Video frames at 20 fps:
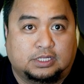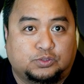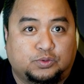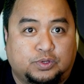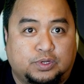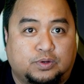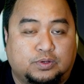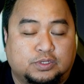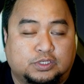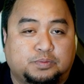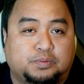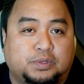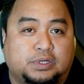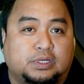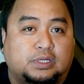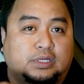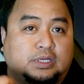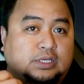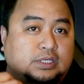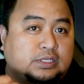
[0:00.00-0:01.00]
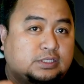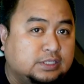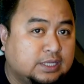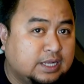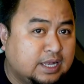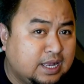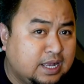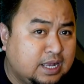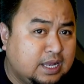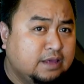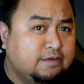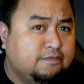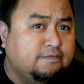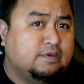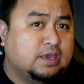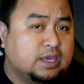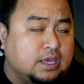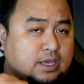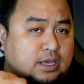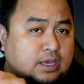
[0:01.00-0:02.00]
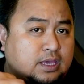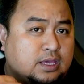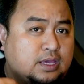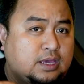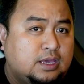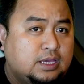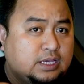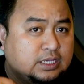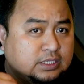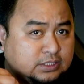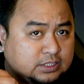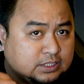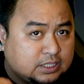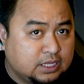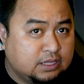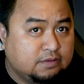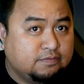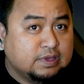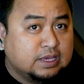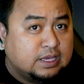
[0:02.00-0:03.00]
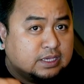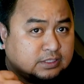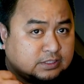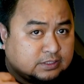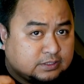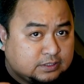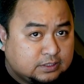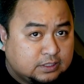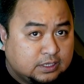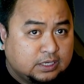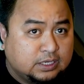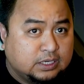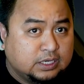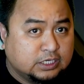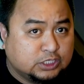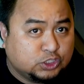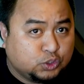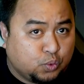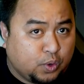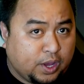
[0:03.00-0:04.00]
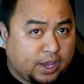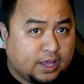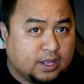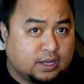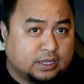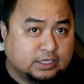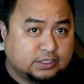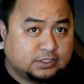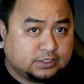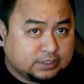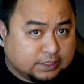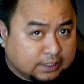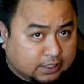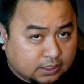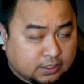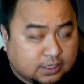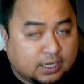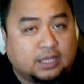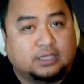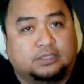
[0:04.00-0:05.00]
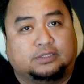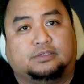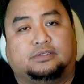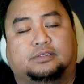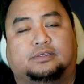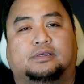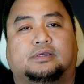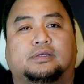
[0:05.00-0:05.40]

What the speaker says: why the Holy Spirit is living. He's living his It well, he sealed us,